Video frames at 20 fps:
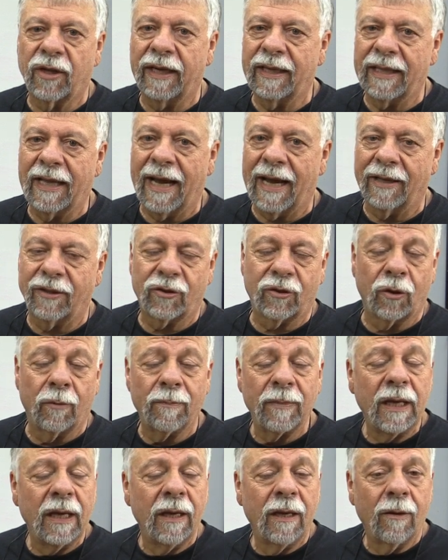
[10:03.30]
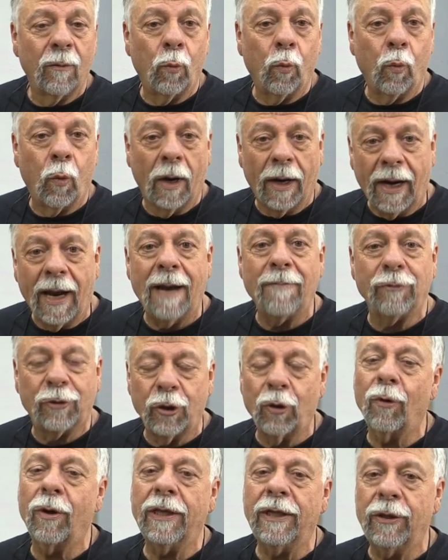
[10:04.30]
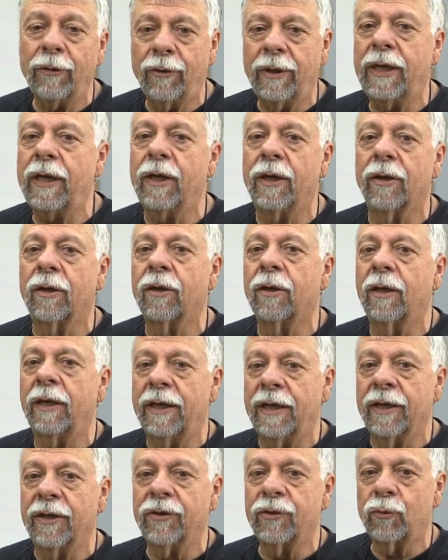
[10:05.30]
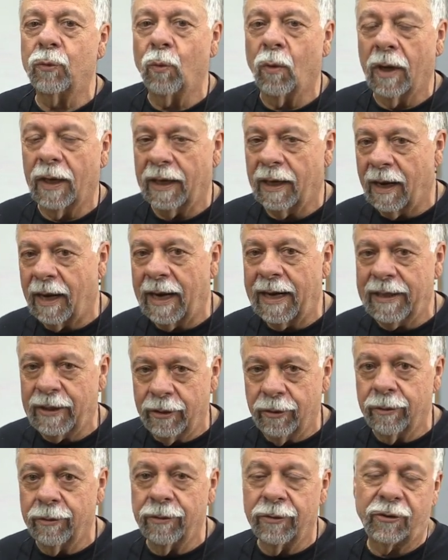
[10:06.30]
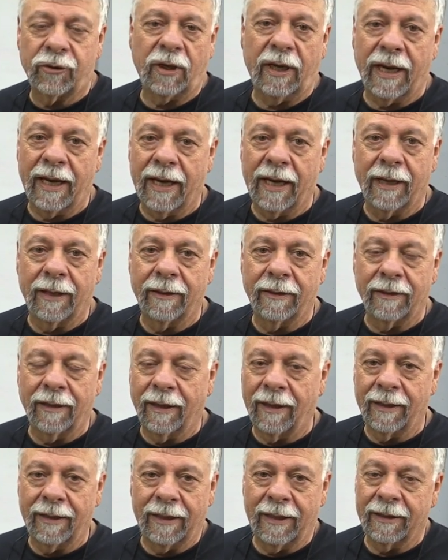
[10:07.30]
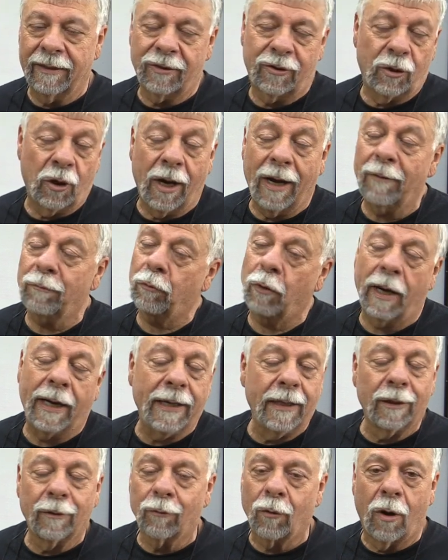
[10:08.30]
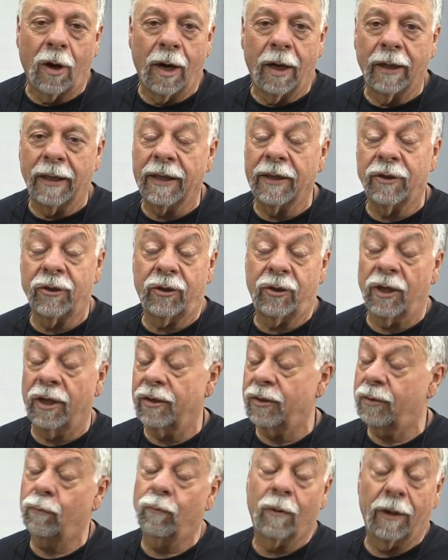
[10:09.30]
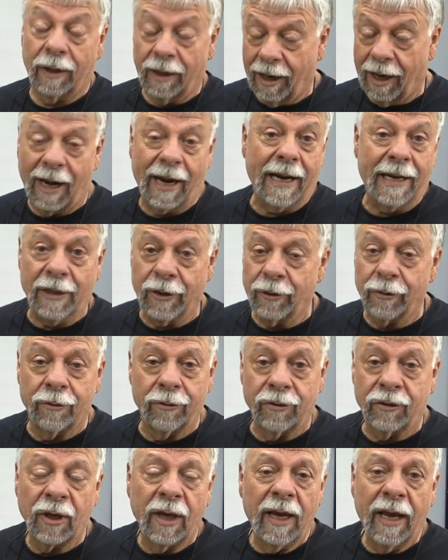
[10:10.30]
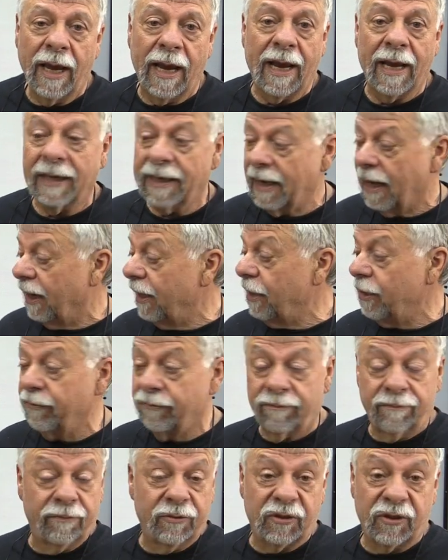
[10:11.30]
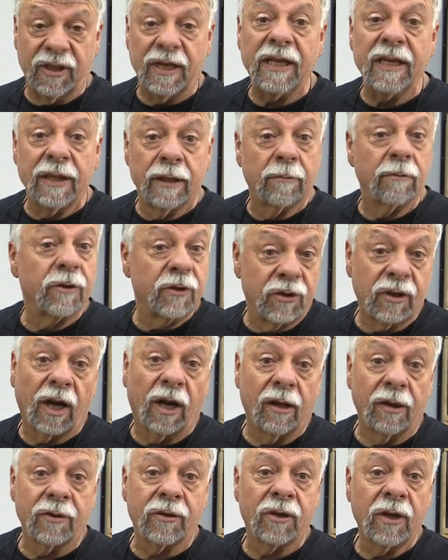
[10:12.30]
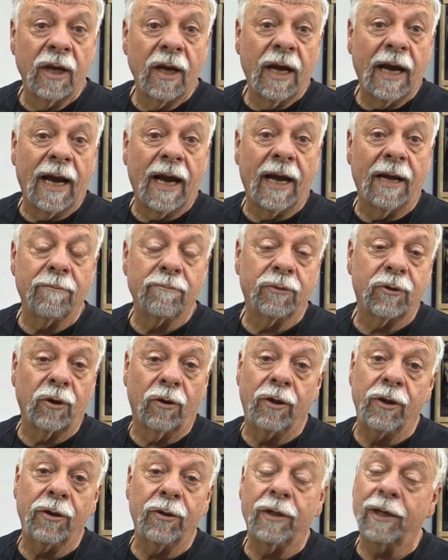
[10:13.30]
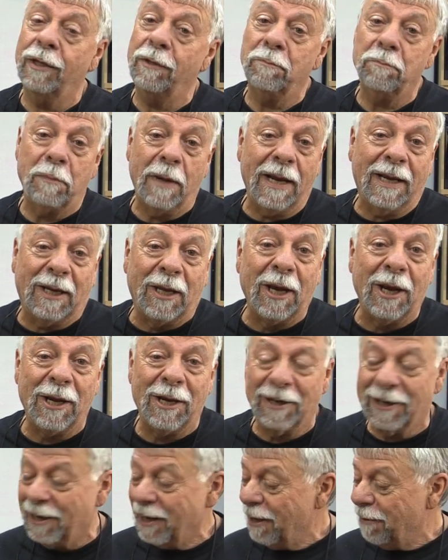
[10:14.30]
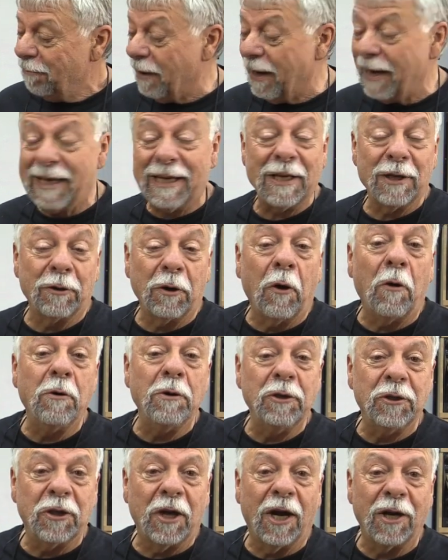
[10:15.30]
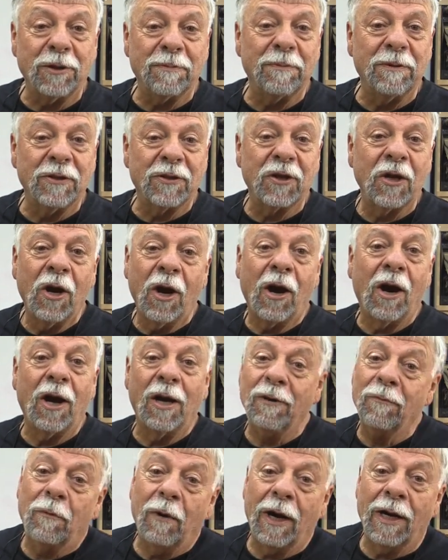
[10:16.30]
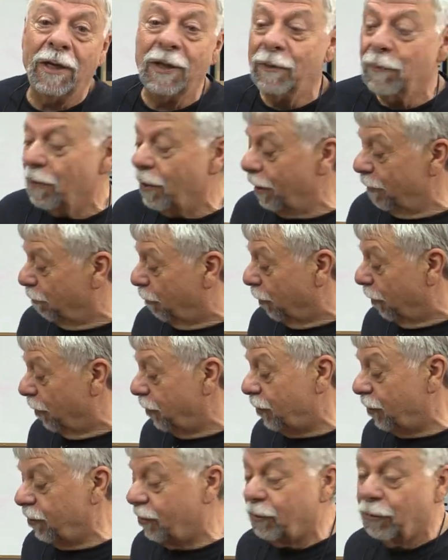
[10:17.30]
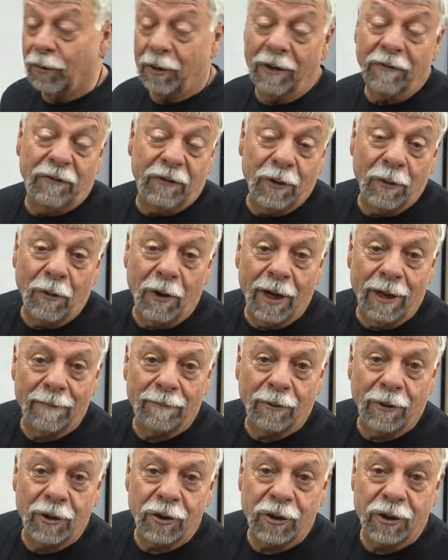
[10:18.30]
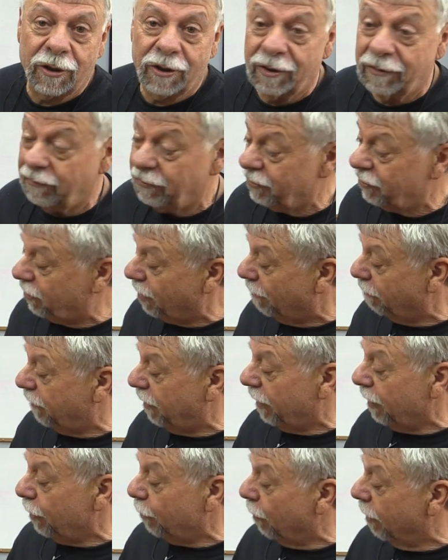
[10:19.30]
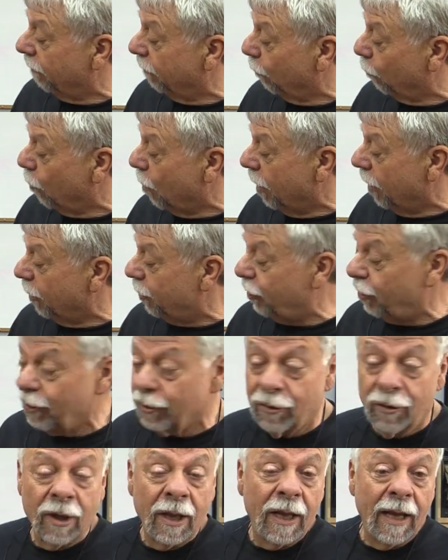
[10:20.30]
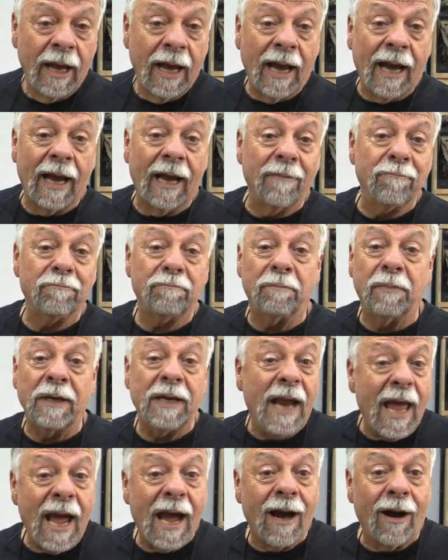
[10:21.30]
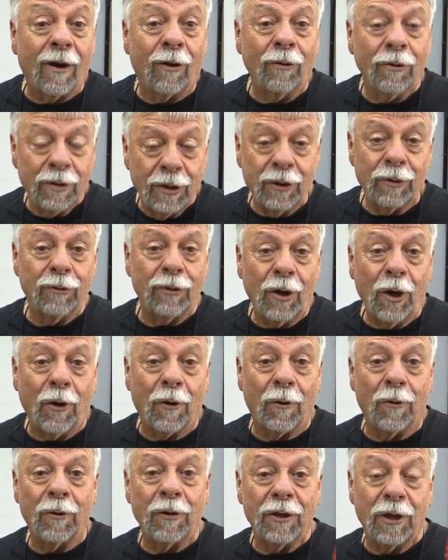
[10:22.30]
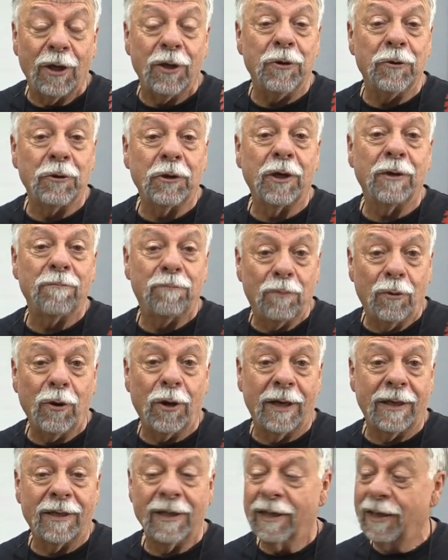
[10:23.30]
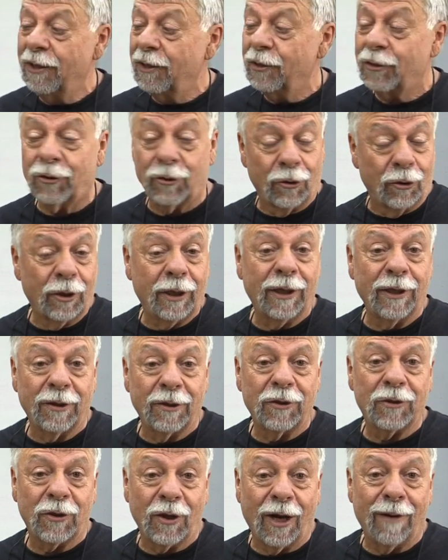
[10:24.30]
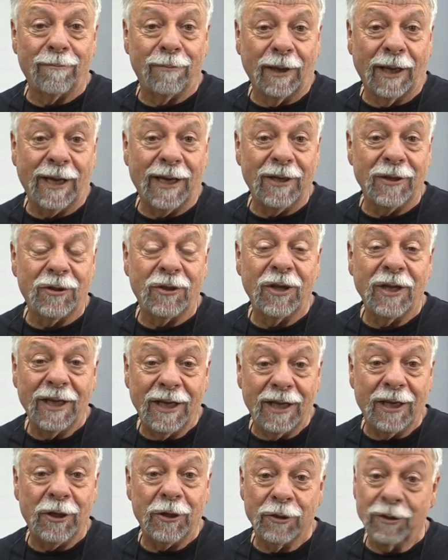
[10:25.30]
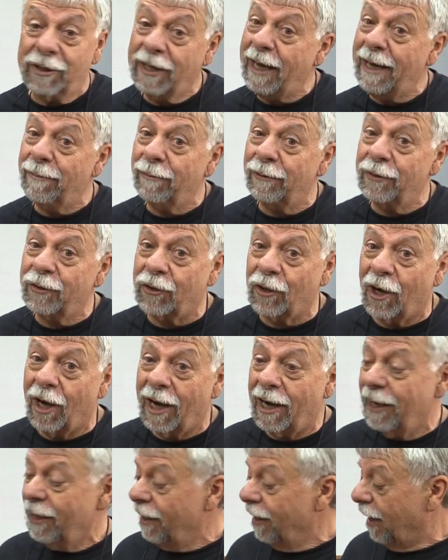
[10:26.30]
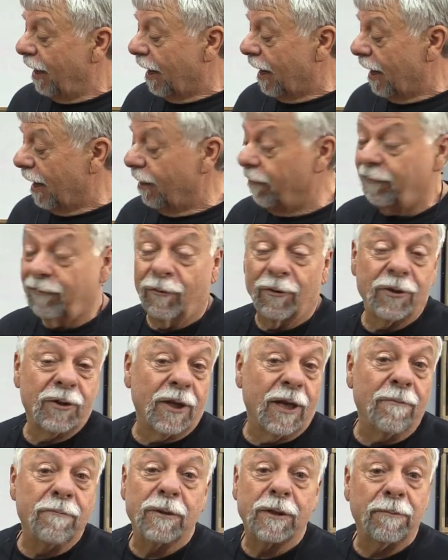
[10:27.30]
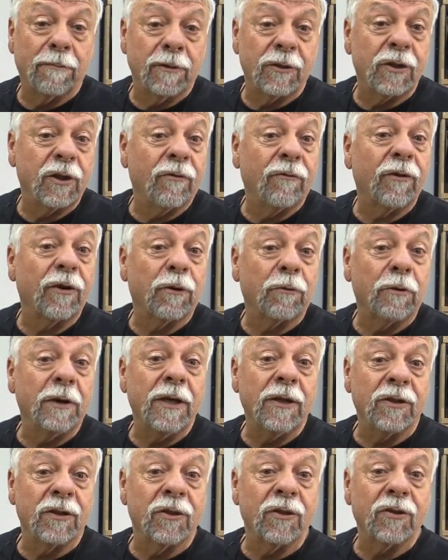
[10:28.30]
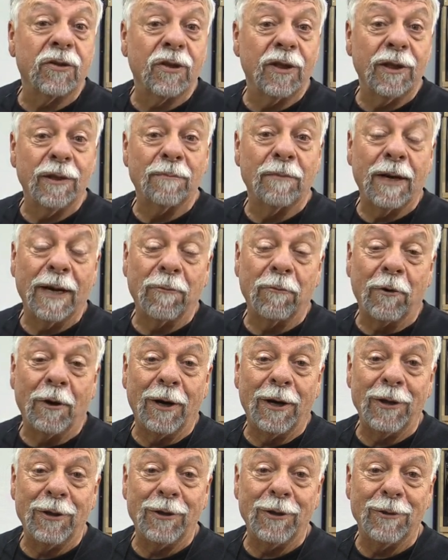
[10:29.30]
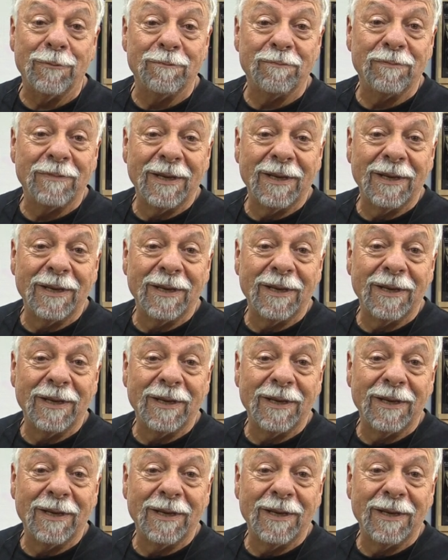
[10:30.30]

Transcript: like that. So what I'm showing you here is what I use and it's not right or wrong. It's just what I use. And now you've seen the results. Um, so you can make, make your own judgments on what you want to purchase or if you want to purchase, if it's something you ever want to do. Um, but now you know that you can put circular saw blades in your table saw uh, for some specific reasons that you might want to do.